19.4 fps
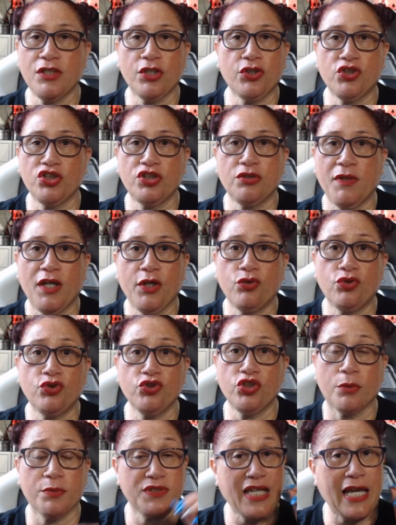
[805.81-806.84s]
told her some local
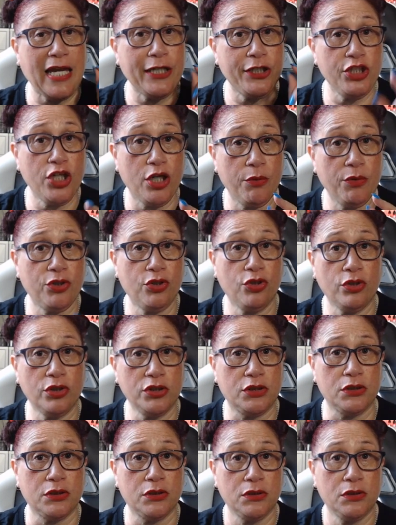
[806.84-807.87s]
shops that I know are
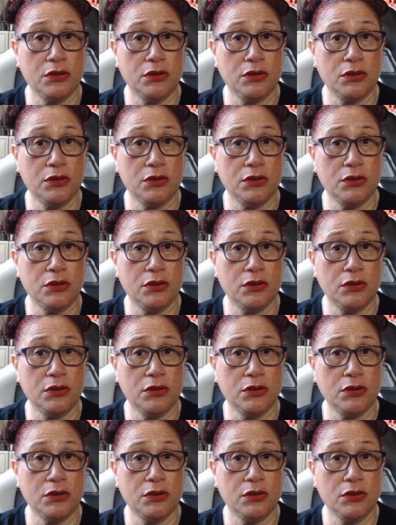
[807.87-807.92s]
good,